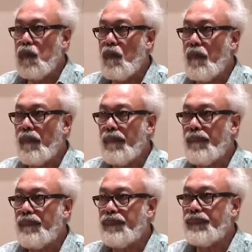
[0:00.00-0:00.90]
is
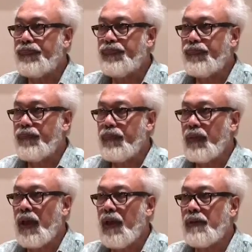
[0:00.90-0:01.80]
always being
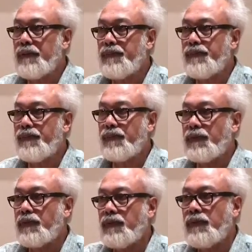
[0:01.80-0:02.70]
justified in
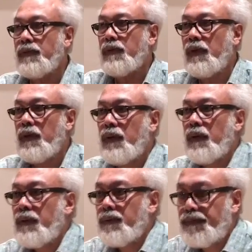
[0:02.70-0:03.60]
terms of that it
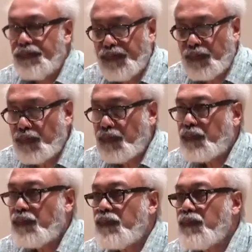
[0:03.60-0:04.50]
was
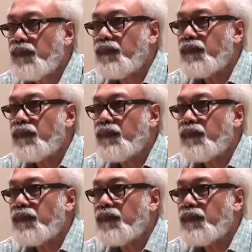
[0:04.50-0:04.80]
a human